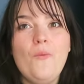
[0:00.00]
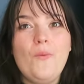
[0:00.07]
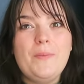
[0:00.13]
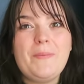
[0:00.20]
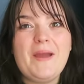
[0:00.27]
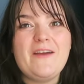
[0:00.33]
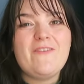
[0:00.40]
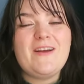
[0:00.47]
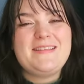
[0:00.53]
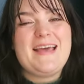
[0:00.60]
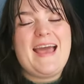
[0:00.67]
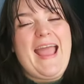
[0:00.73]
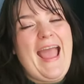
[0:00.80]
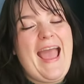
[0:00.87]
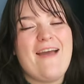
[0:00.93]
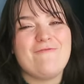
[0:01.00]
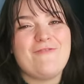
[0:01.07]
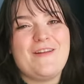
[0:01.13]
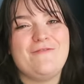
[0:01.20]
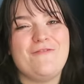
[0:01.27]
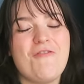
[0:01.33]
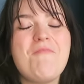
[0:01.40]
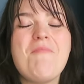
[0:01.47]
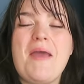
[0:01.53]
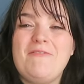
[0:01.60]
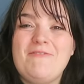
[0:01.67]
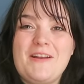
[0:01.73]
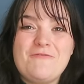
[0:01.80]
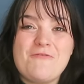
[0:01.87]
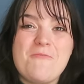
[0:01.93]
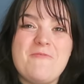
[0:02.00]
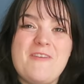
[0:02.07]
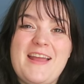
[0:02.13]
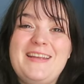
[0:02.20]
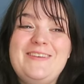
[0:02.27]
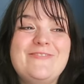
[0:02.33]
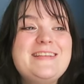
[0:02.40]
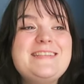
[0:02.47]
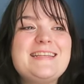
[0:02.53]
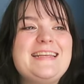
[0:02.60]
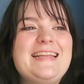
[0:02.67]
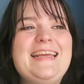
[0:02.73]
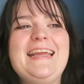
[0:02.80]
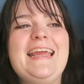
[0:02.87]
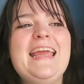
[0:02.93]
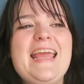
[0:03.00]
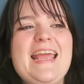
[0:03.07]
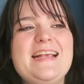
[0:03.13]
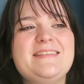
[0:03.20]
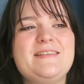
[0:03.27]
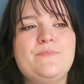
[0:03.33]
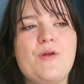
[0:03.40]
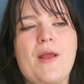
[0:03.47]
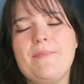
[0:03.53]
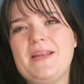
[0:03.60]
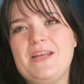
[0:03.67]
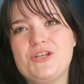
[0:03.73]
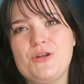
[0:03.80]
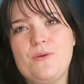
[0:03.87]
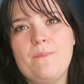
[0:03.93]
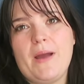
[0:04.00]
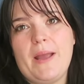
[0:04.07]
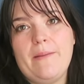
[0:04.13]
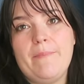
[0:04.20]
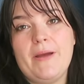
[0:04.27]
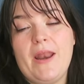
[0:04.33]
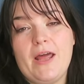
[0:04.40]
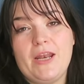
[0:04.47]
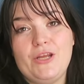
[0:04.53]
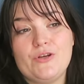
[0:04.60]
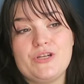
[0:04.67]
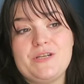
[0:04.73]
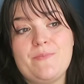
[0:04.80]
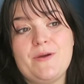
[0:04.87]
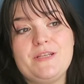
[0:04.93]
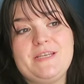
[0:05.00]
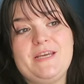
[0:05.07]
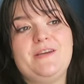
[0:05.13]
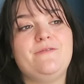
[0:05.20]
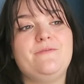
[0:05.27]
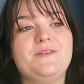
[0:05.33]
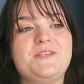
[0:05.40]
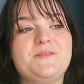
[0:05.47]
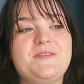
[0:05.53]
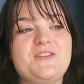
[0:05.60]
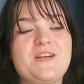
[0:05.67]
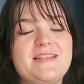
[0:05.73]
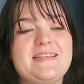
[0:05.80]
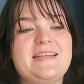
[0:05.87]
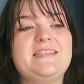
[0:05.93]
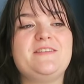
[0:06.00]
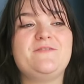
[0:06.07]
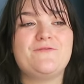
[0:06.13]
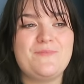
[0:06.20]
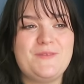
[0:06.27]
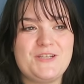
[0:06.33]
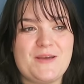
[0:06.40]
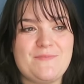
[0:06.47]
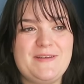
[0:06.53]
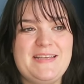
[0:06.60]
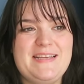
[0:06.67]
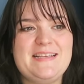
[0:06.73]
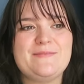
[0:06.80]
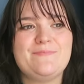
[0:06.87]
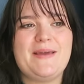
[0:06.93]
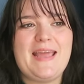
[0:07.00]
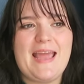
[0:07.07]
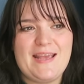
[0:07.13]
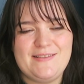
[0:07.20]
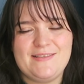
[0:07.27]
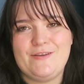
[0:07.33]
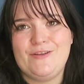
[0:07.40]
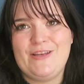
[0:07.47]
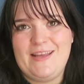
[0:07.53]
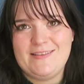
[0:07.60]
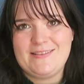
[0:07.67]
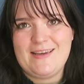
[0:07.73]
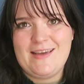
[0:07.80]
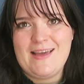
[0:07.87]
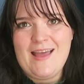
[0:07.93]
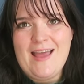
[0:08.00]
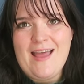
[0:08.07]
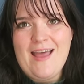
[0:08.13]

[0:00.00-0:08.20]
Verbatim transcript: One by a writer I have read from, and read from fairly recently, is The Premonition by Banana Yoshimoto, which has been translated from the Japanese by Asa Yoneda.